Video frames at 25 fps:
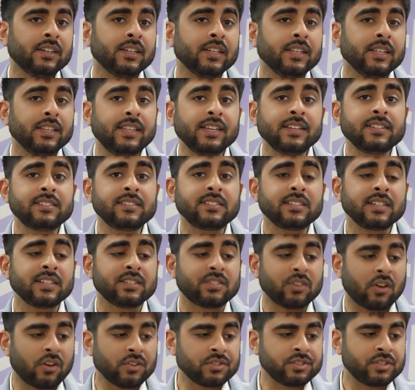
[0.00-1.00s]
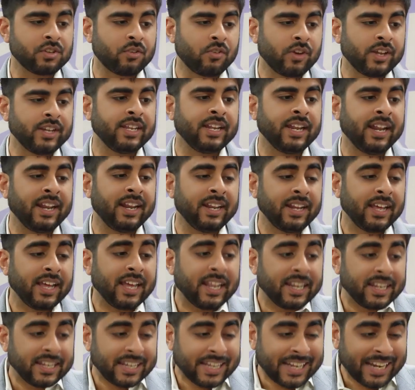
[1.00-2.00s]
This is also an,
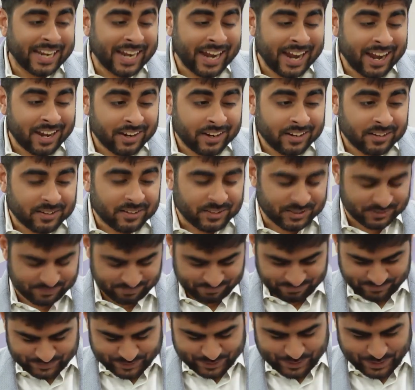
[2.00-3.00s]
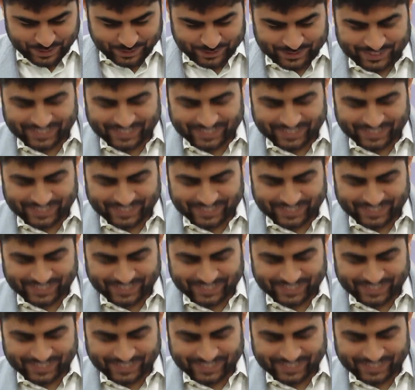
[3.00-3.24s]
an inherent, sorry,